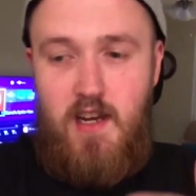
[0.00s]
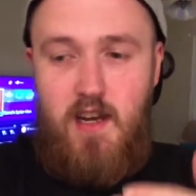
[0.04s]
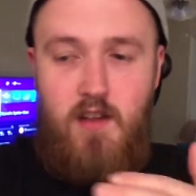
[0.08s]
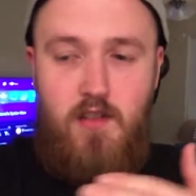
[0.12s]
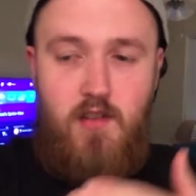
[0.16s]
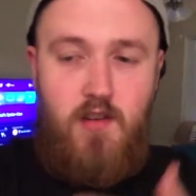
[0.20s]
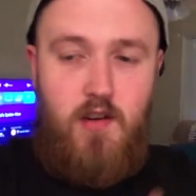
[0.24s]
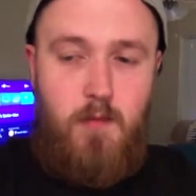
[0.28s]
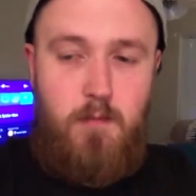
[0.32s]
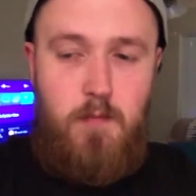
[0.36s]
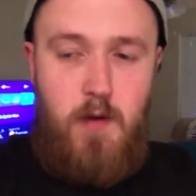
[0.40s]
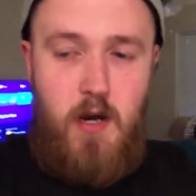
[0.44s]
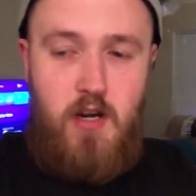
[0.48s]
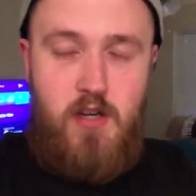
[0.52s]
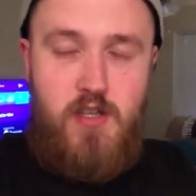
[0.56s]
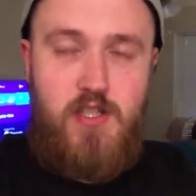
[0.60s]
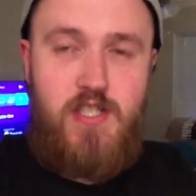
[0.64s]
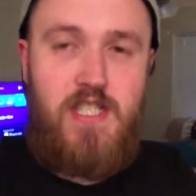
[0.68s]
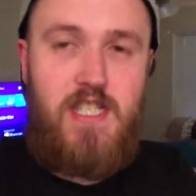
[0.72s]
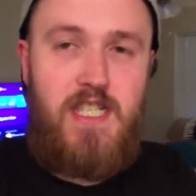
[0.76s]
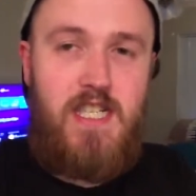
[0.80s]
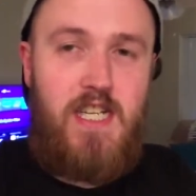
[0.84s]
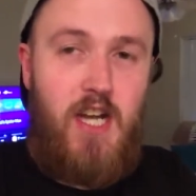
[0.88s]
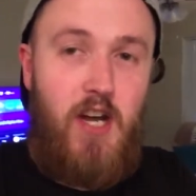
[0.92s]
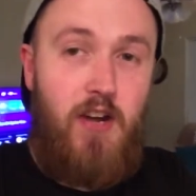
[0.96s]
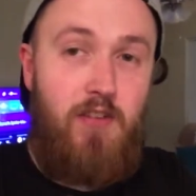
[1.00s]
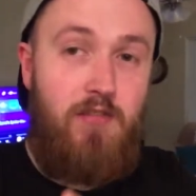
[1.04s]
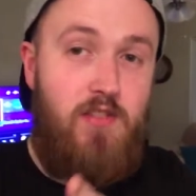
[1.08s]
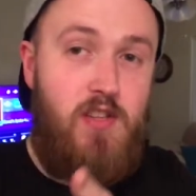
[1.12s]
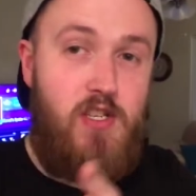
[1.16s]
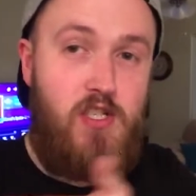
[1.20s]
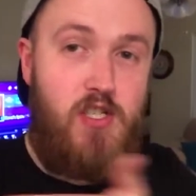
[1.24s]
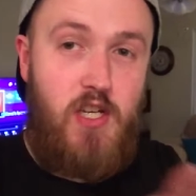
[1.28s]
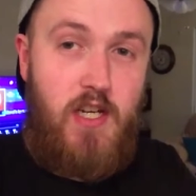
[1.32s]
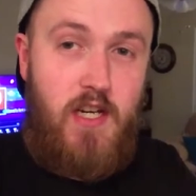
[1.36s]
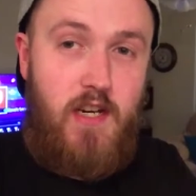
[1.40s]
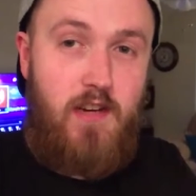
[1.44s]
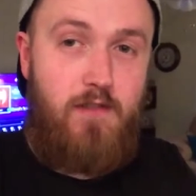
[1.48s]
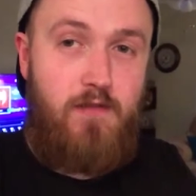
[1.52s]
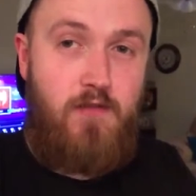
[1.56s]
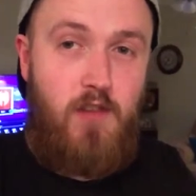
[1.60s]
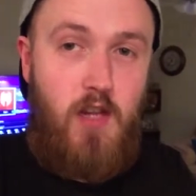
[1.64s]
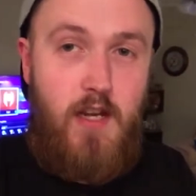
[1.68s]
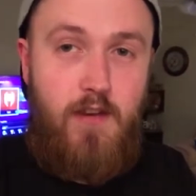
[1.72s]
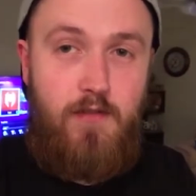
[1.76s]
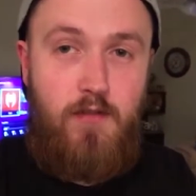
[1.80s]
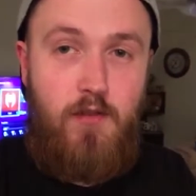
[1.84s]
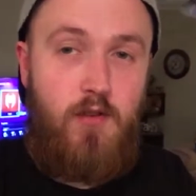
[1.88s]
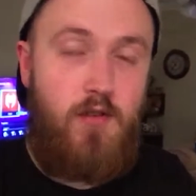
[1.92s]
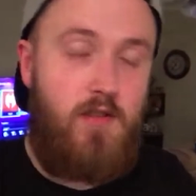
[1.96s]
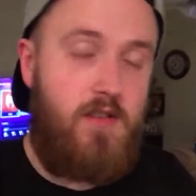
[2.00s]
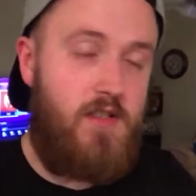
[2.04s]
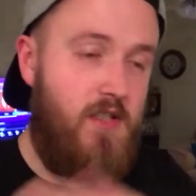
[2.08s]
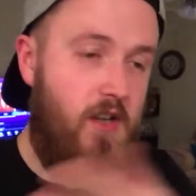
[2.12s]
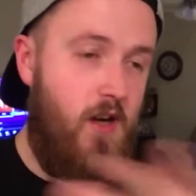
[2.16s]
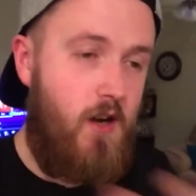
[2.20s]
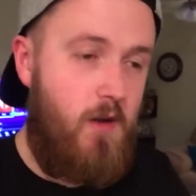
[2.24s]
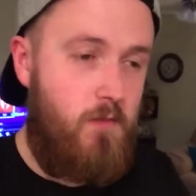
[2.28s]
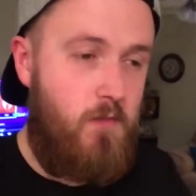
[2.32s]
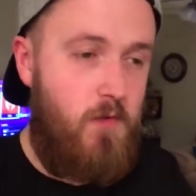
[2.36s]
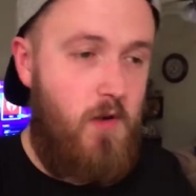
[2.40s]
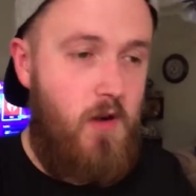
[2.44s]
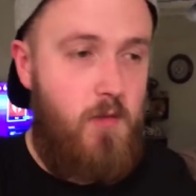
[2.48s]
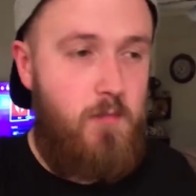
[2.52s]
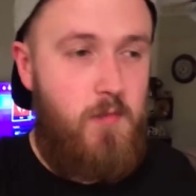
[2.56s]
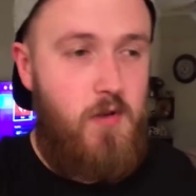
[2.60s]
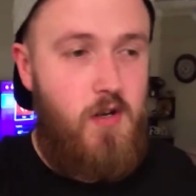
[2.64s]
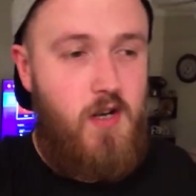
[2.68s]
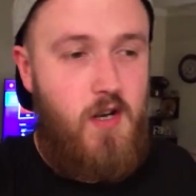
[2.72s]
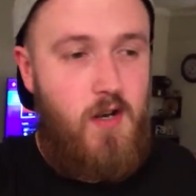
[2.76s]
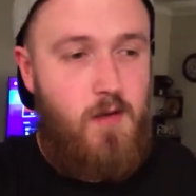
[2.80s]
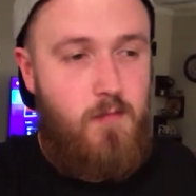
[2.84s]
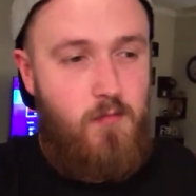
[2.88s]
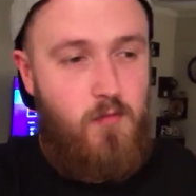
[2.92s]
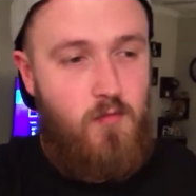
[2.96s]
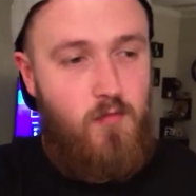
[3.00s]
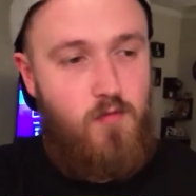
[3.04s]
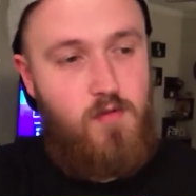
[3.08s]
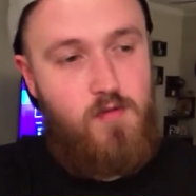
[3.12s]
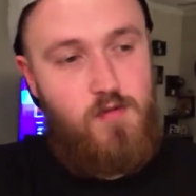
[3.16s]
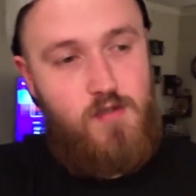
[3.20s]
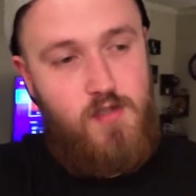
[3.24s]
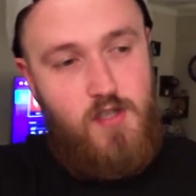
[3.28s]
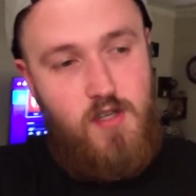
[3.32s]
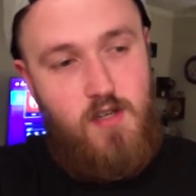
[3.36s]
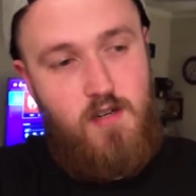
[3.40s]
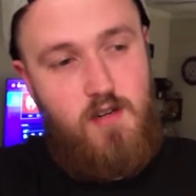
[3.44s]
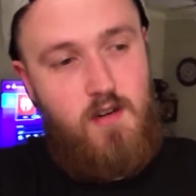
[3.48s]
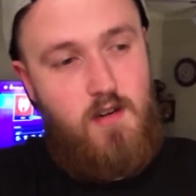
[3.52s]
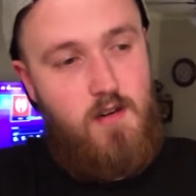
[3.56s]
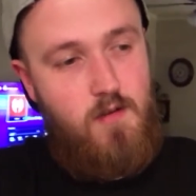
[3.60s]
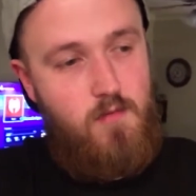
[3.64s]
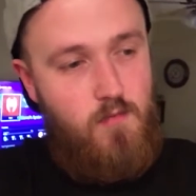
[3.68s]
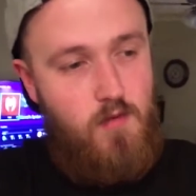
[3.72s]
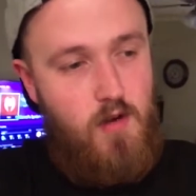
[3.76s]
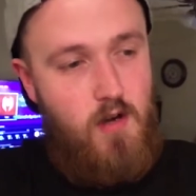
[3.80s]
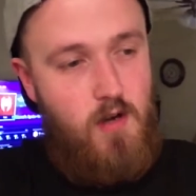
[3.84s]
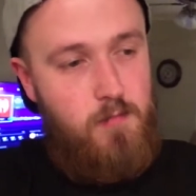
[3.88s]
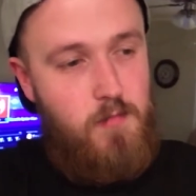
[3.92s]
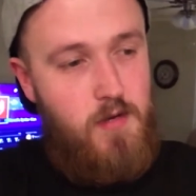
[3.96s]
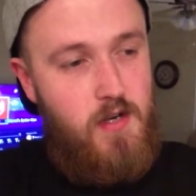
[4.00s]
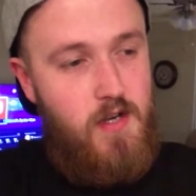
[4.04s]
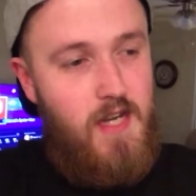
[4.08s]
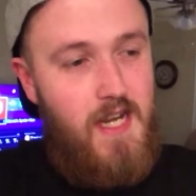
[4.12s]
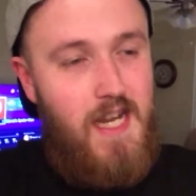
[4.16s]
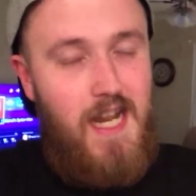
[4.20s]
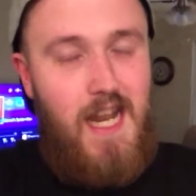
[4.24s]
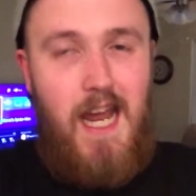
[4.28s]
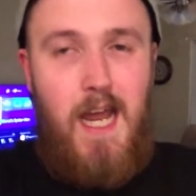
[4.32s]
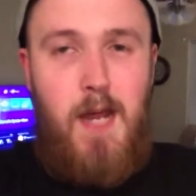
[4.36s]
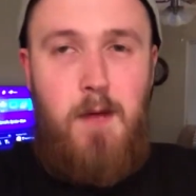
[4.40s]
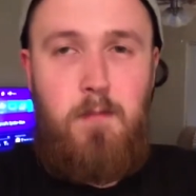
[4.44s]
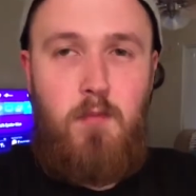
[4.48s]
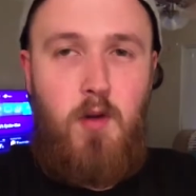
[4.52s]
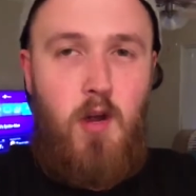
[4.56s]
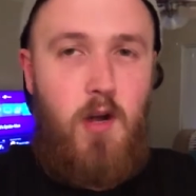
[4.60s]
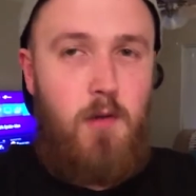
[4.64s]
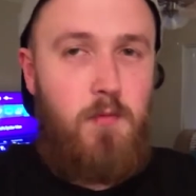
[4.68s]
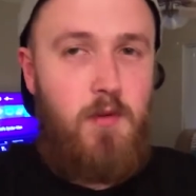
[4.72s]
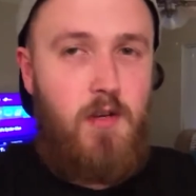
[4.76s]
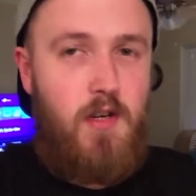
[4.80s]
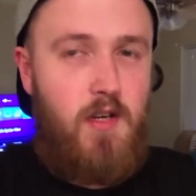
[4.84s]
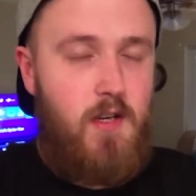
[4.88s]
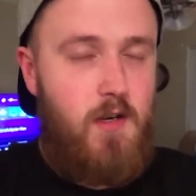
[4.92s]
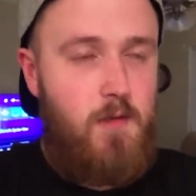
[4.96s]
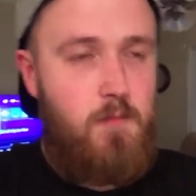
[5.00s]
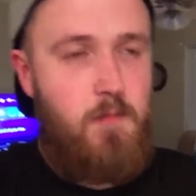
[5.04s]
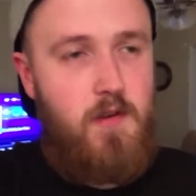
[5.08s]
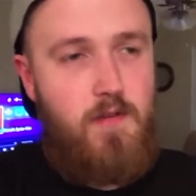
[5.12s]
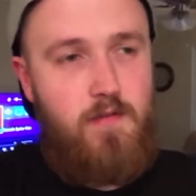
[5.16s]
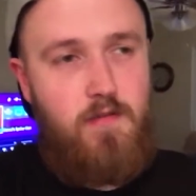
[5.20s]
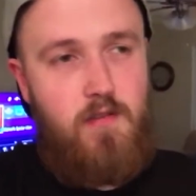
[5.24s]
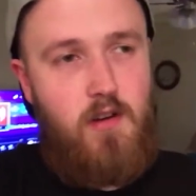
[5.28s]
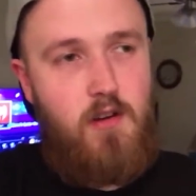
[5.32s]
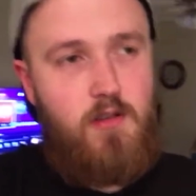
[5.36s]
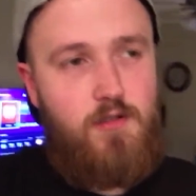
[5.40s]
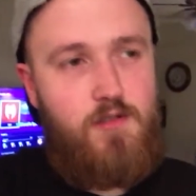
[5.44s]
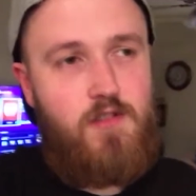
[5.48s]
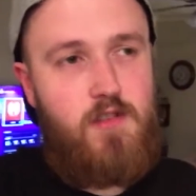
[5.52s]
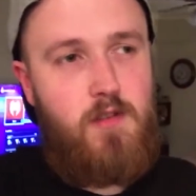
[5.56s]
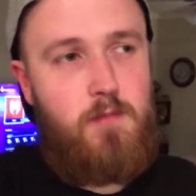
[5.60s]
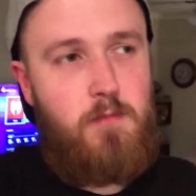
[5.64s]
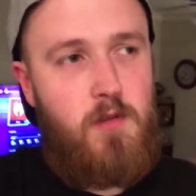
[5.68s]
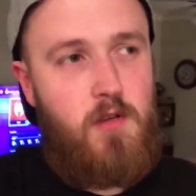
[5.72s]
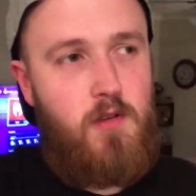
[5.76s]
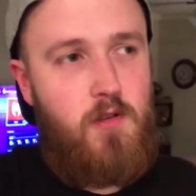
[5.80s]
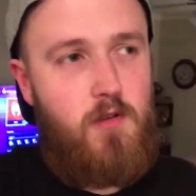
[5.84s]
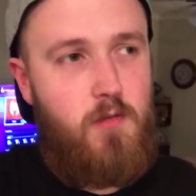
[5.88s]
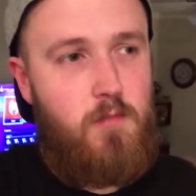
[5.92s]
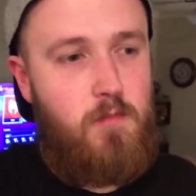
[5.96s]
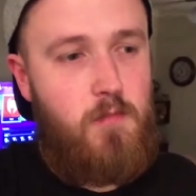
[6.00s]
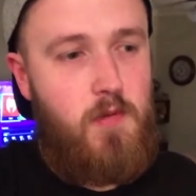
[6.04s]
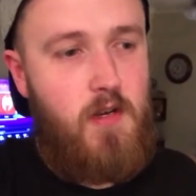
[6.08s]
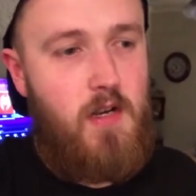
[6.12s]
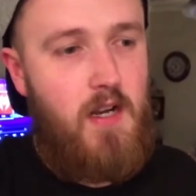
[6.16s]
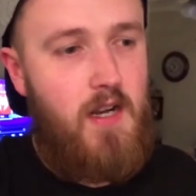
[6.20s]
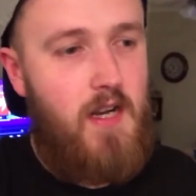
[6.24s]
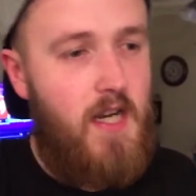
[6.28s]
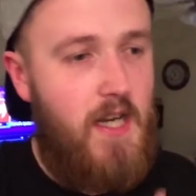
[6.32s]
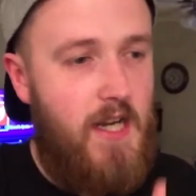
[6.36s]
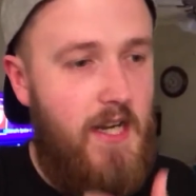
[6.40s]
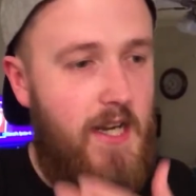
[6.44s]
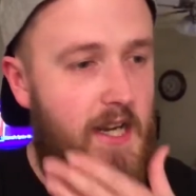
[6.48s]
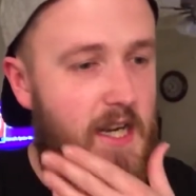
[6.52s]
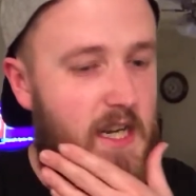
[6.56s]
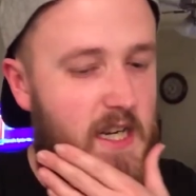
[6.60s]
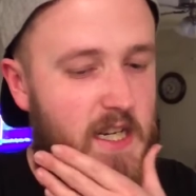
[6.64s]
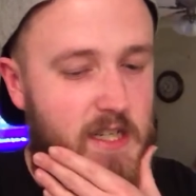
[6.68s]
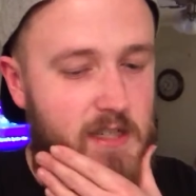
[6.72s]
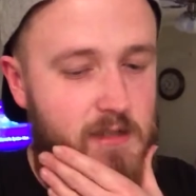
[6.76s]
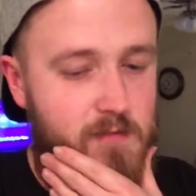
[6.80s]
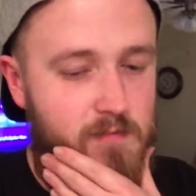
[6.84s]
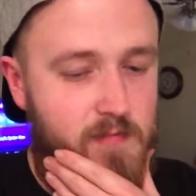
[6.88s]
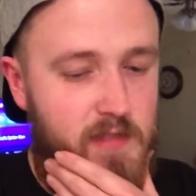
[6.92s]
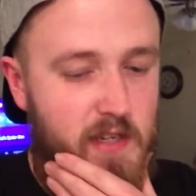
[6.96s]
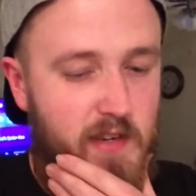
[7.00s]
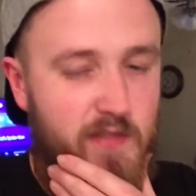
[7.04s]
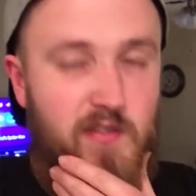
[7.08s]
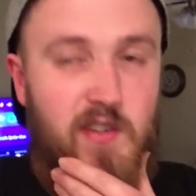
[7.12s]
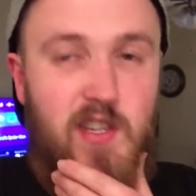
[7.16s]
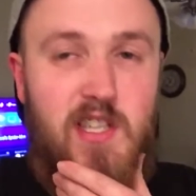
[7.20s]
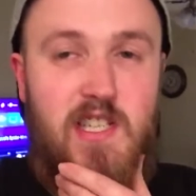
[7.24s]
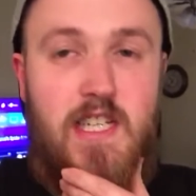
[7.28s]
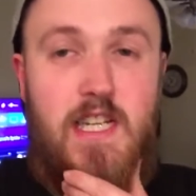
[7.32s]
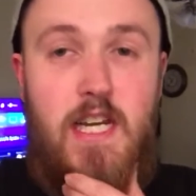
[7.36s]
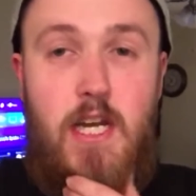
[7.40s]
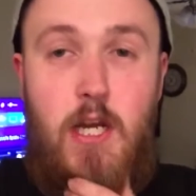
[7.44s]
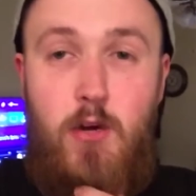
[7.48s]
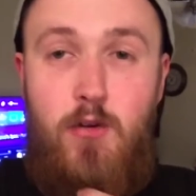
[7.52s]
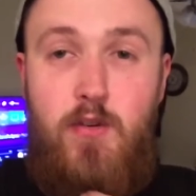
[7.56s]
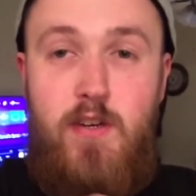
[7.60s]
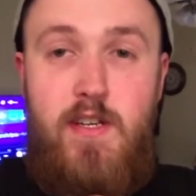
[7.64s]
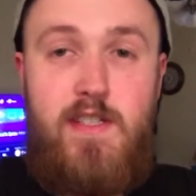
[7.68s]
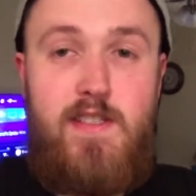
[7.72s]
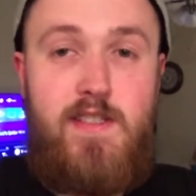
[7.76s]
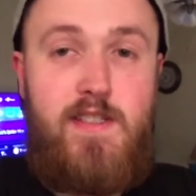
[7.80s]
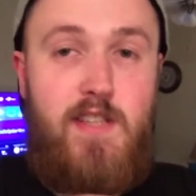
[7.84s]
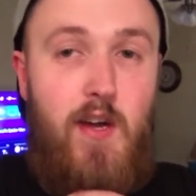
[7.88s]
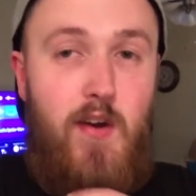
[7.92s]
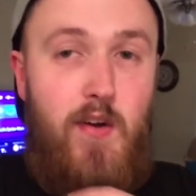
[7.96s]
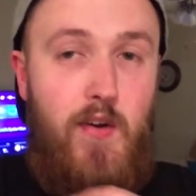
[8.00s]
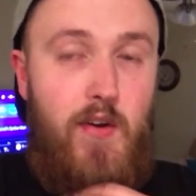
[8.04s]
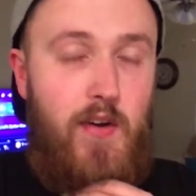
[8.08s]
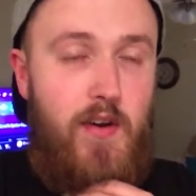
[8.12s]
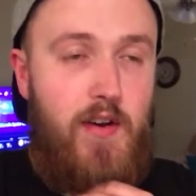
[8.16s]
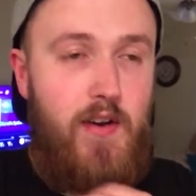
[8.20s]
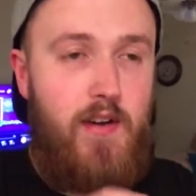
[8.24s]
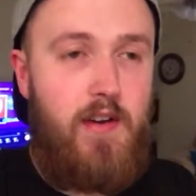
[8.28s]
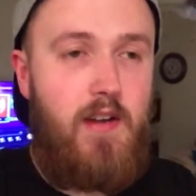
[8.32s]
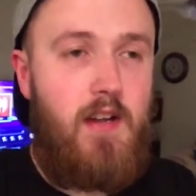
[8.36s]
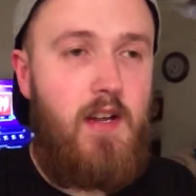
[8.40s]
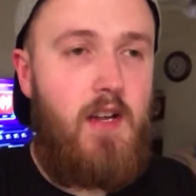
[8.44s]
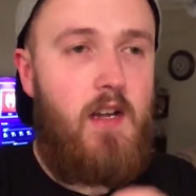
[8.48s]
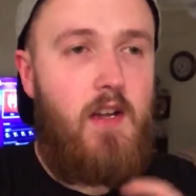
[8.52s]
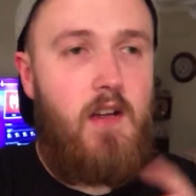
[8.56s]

The comparison of the chicken flavor, Top Ramen, Maruchan ramen, probably gonna be very similar, but I am definitely curious on